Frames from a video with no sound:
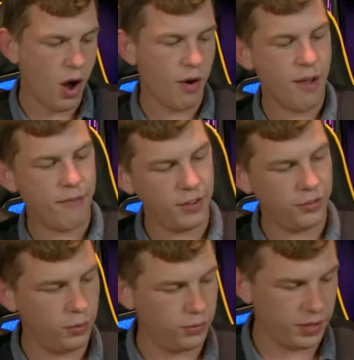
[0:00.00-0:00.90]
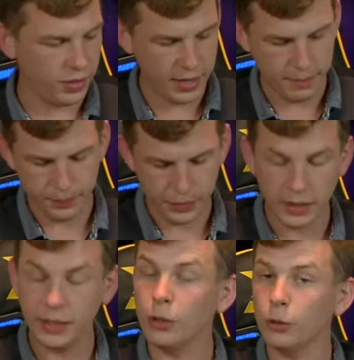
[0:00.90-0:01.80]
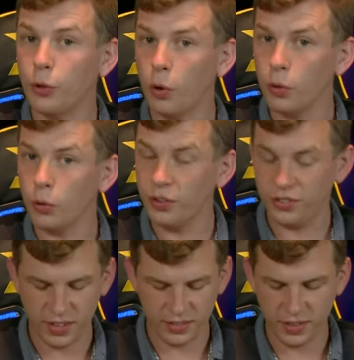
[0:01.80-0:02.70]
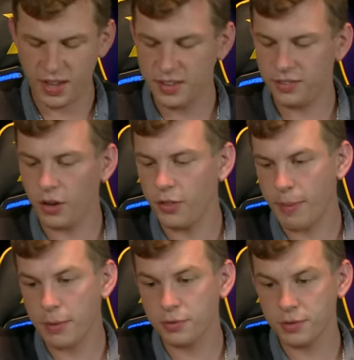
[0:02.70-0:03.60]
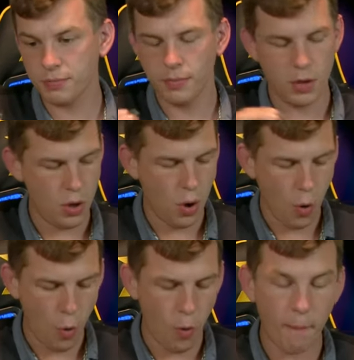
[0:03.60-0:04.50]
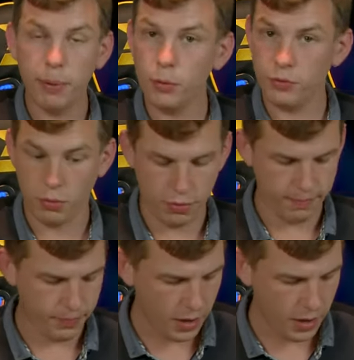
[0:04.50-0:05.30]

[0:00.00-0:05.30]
RF is using the little dongle that sits inside the mouse, or Bluetooth.